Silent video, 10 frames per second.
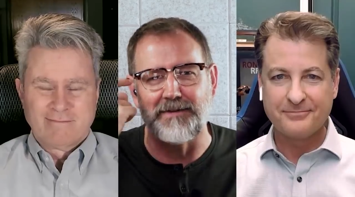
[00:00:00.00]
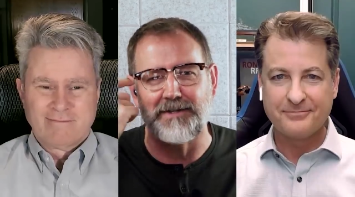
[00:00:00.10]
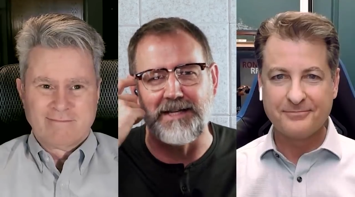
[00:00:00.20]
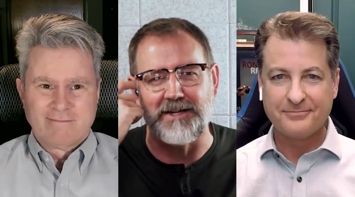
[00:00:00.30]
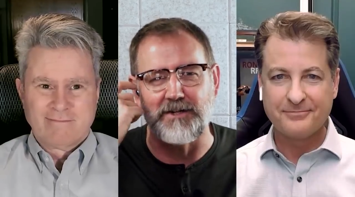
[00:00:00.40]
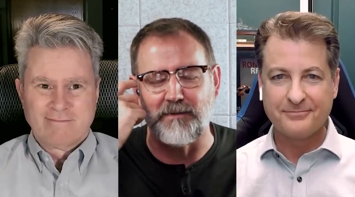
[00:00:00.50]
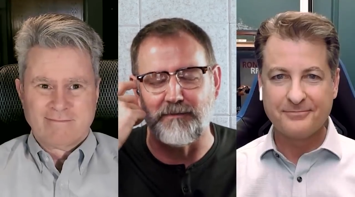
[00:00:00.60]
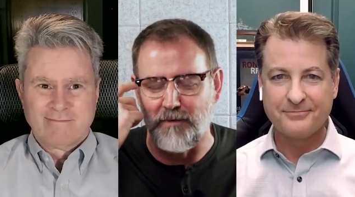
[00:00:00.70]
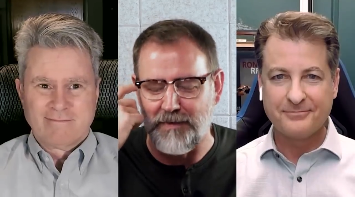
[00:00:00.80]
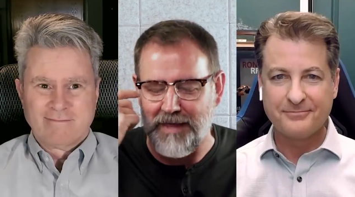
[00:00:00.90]
Speaker 1: 17 years
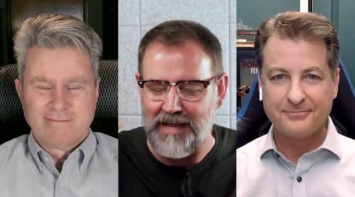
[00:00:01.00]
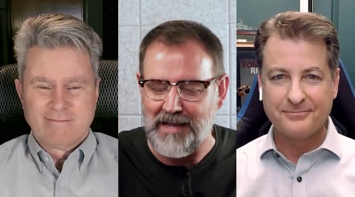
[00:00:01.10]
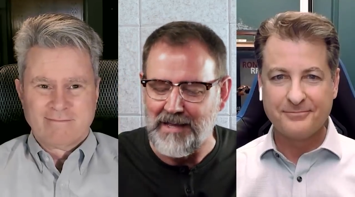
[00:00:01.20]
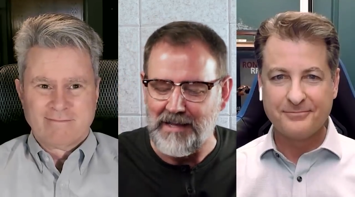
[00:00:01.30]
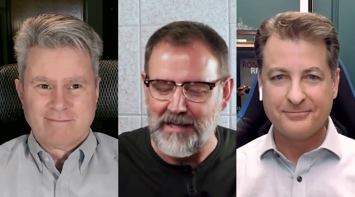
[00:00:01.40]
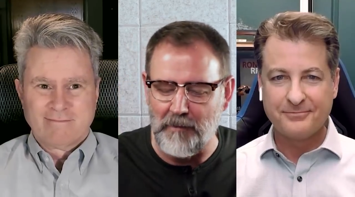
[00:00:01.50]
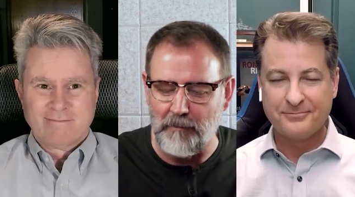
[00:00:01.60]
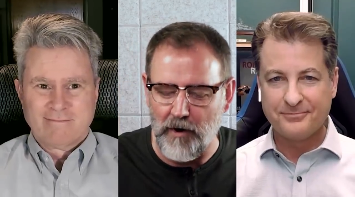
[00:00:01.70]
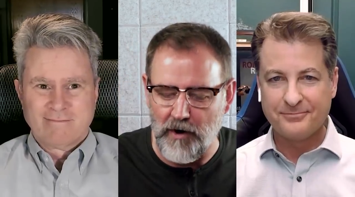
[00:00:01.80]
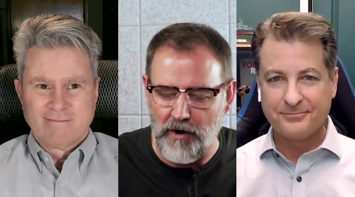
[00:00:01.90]
before they
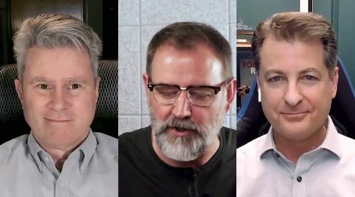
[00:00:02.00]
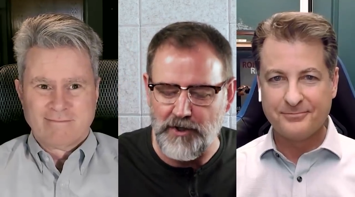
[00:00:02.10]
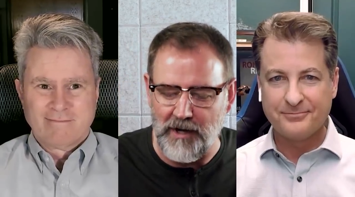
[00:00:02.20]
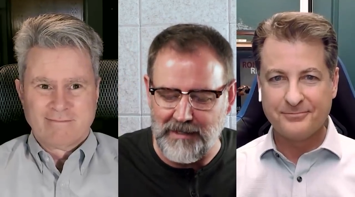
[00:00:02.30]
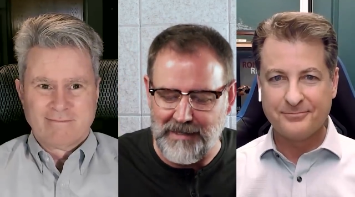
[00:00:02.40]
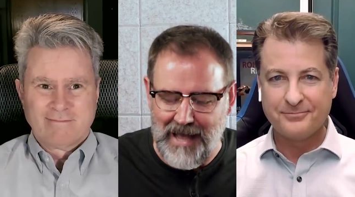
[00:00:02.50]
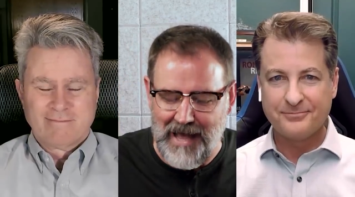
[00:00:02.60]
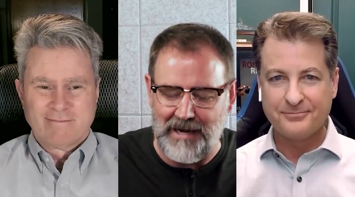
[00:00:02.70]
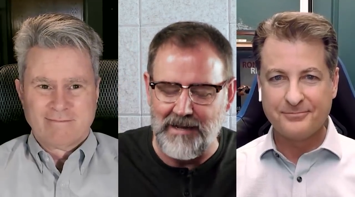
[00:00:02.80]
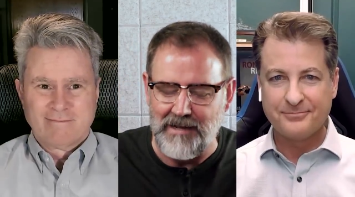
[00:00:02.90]
emerge
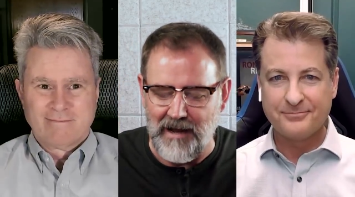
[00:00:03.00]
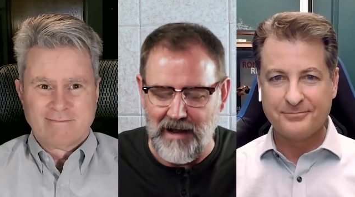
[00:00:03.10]
again.